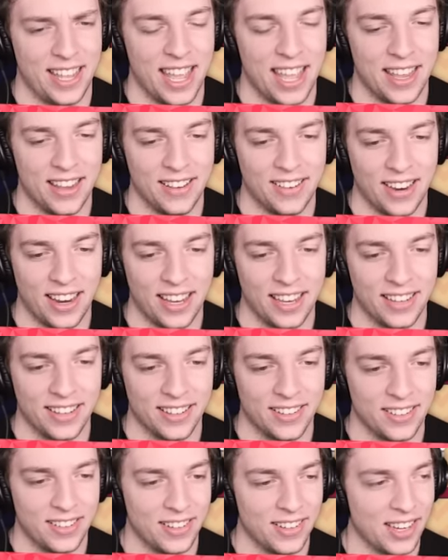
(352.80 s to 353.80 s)
okay, jelly,
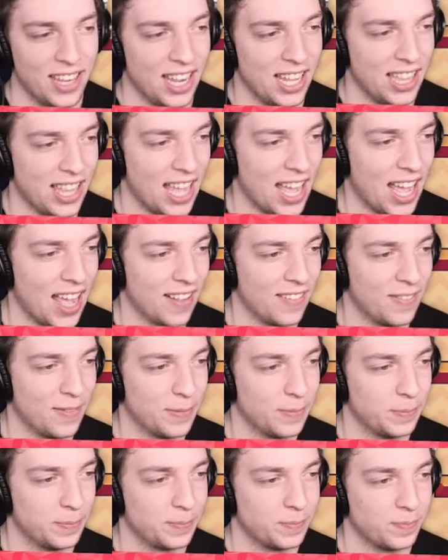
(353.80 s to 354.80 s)
hit that.
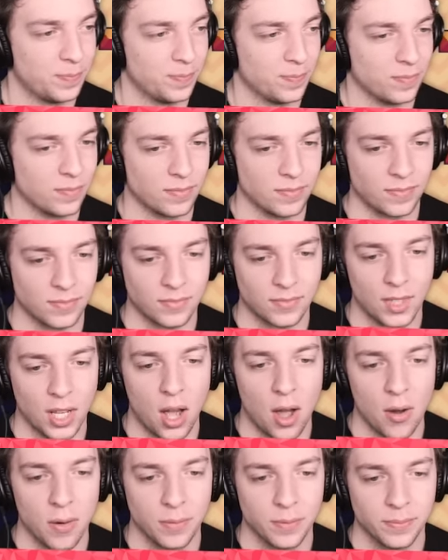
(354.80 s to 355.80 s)

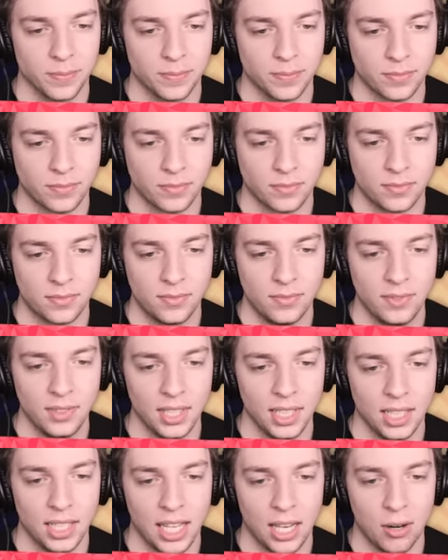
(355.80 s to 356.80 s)
Go.
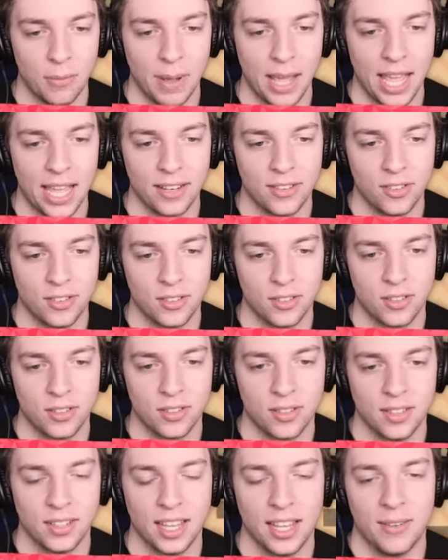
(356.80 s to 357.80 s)
Get on my head. Just
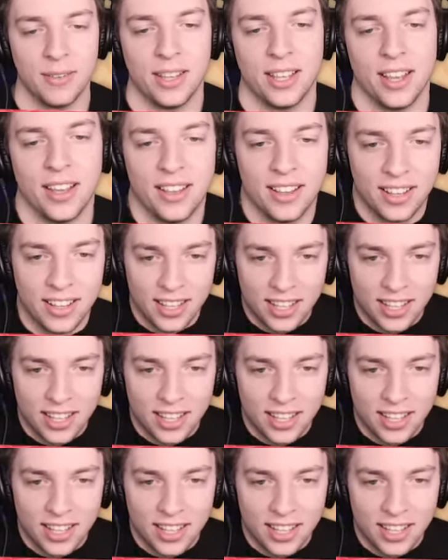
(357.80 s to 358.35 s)
there we go.